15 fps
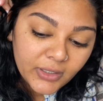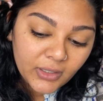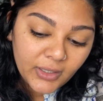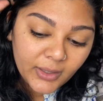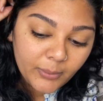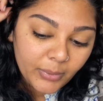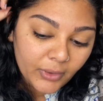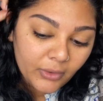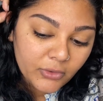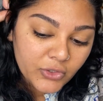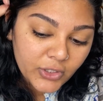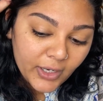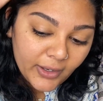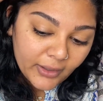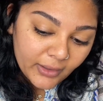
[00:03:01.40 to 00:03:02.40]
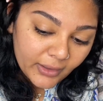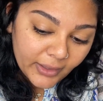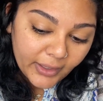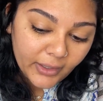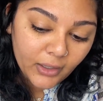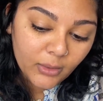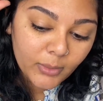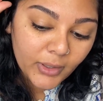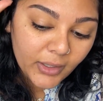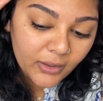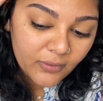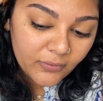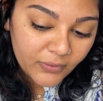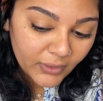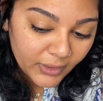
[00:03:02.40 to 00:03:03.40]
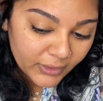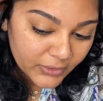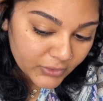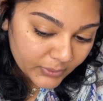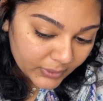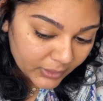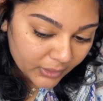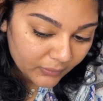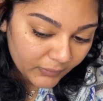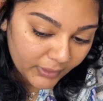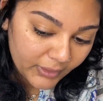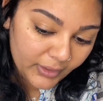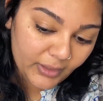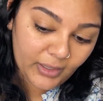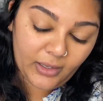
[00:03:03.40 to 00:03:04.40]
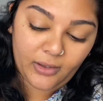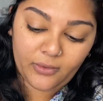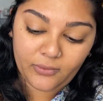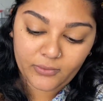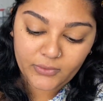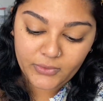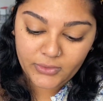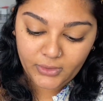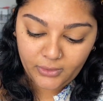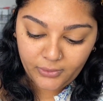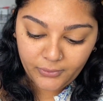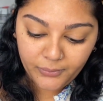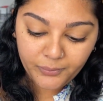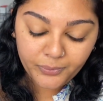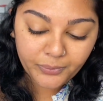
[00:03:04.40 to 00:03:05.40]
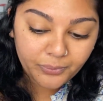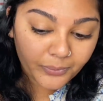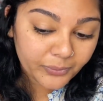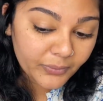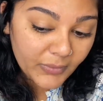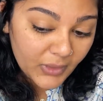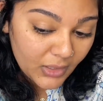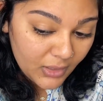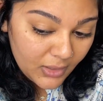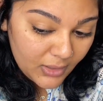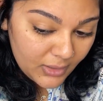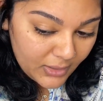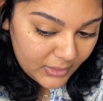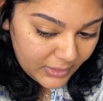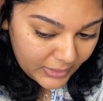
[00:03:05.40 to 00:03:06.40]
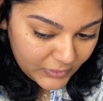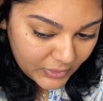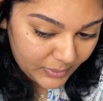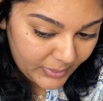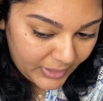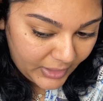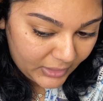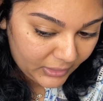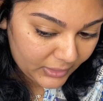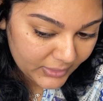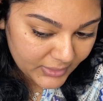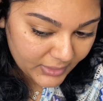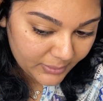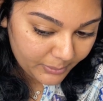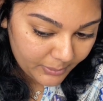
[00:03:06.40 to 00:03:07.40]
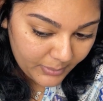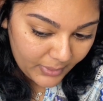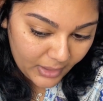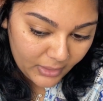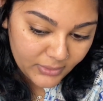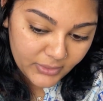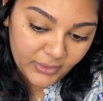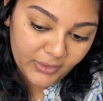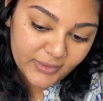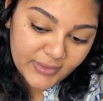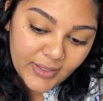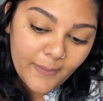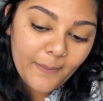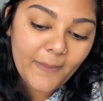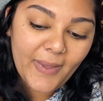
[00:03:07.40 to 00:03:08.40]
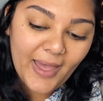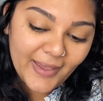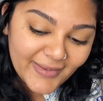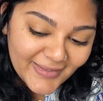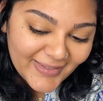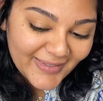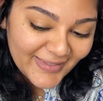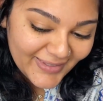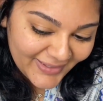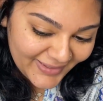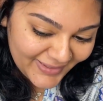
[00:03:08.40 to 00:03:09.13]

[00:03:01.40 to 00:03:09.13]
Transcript: to like blow dry it later, but I didn't feel like doing it right now, so that's why my hair looks a mess.